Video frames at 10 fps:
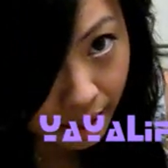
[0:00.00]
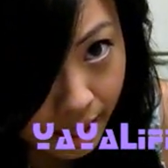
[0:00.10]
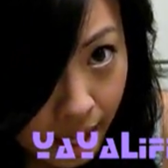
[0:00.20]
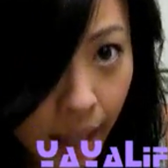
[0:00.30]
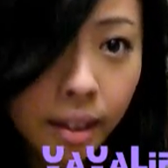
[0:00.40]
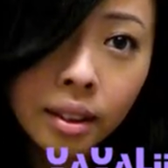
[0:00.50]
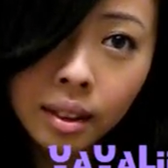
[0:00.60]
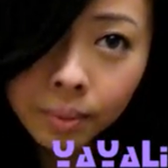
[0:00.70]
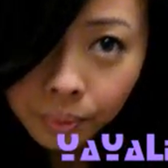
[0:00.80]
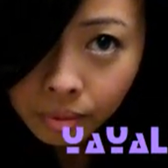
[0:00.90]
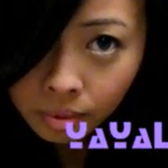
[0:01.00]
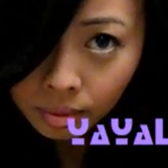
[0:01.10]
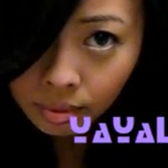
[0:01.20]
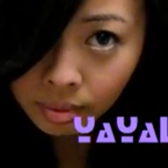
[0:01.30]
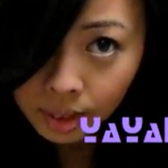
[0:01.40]
this down
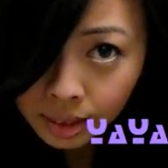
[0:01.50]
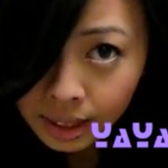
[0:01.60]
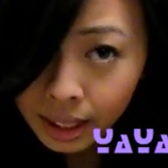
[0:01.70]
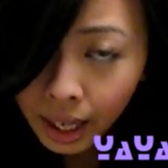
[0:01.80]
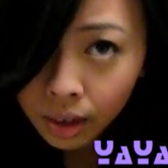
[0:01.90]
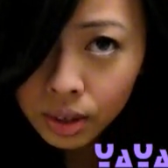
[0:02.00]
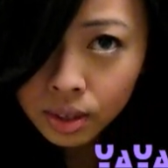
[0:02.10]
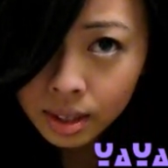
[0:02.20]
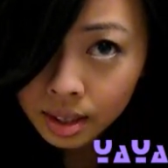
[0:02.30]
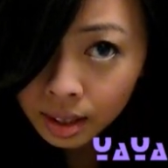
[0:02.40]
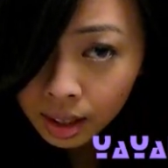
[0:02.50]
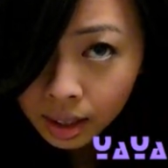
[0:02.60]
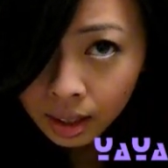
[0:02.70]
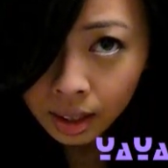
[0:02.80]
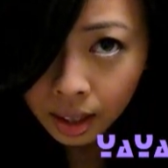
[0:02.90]
and see how it just
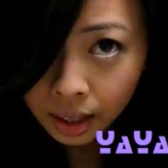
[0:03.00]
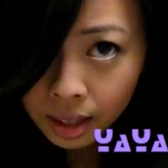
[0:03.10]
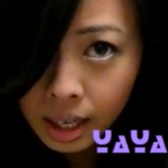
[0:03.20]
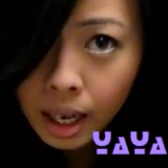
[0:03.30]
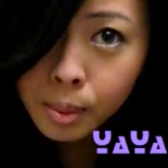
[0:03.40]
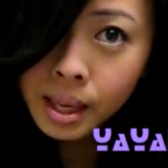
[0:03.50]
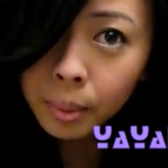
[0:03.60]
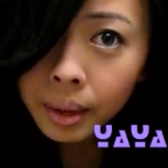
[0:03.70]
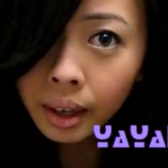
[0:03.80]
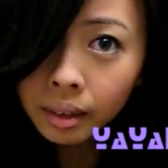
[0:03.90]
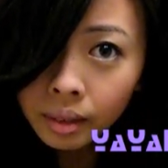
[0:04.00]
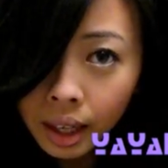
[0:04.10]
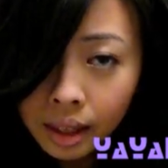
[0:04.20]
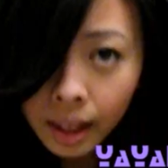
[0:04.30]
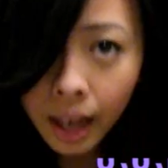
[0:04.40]
kind of keeps up there
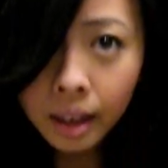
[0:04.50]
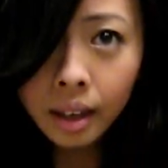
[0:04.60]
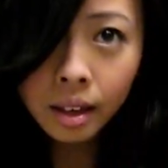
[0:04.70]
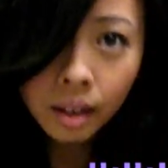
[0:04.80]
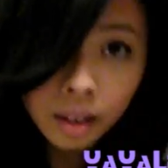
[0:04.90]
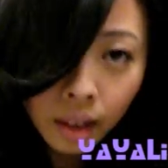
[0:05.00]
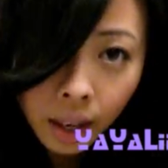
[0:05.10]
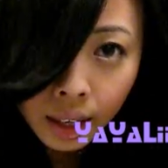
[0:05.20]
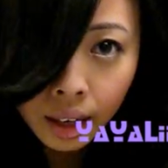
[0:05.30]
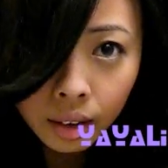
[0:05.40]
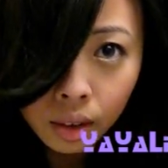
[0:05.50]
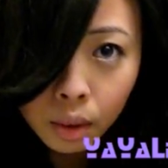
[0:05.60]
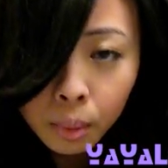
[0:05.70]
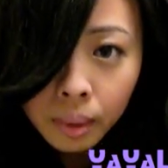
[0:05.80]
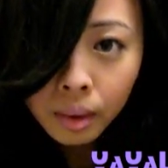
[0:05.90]
like that, and I get a
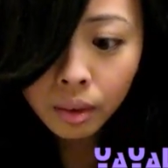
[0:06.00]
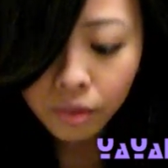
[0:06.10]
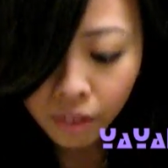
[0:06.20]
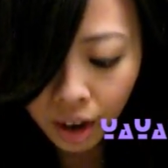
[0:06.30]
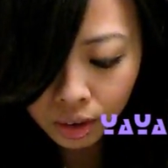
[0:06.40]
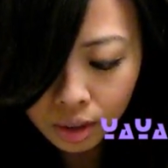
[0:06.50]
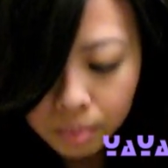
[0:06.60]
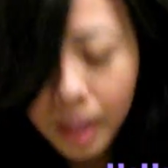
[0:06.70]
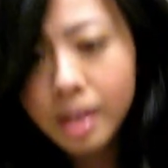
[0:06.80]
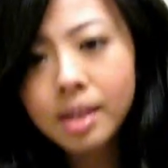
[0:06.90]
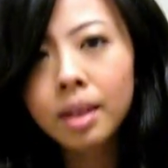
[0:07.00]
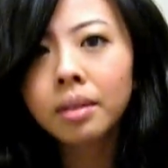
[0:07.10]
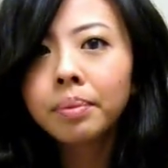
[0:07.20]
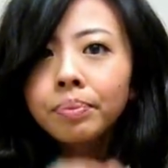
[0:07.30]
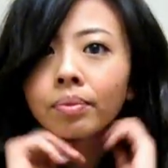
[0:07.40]
little bit of volume like
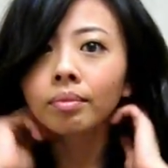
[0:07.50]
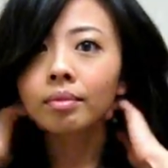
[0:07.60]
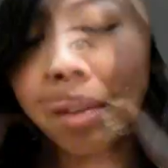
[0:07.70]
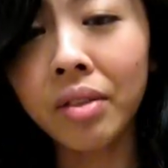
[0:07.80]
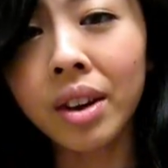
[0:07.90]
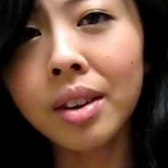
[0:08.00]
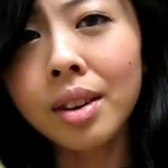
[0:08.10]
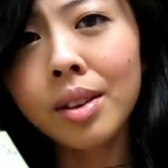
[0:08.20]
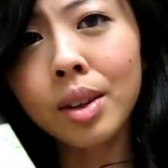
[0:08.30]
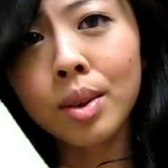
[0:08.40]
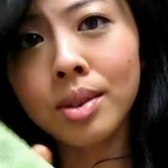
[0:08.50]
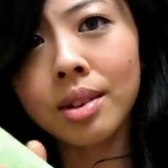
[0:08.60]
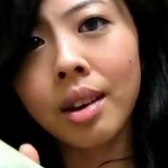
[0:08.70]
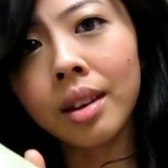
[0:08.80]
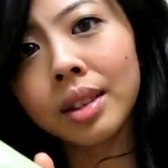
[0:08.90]
so. My final
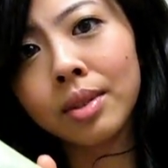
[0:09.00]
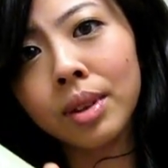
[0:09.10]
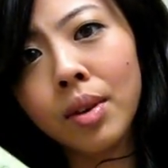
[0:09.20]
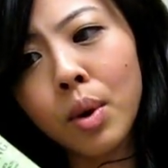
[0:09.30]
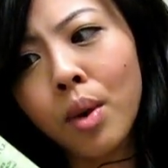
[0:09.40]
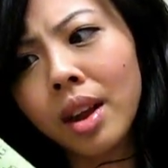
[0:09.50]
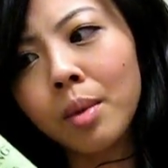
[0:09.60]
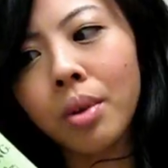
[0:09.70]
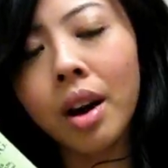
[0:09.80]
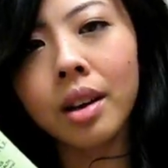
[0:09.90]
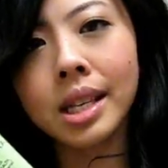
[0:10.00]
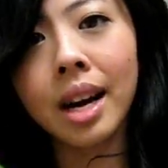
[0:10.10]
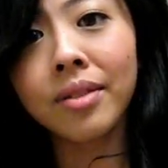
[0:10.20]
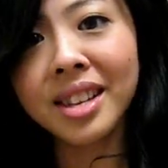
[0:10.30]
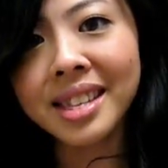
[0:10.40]
conclusion on the Root Awakening products,
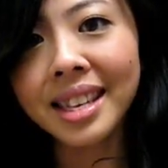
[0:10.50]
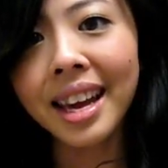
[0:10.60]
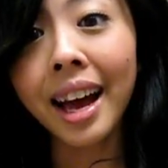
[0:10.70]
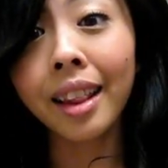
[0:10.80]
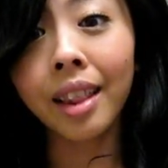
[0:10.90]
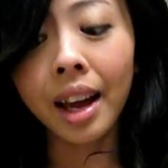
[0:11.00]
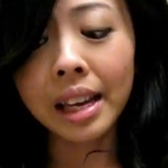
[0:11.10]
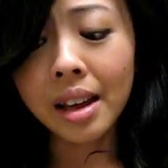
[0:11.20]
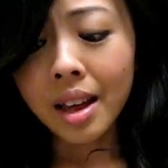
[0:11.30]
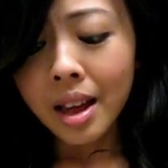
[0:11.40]
obviously I like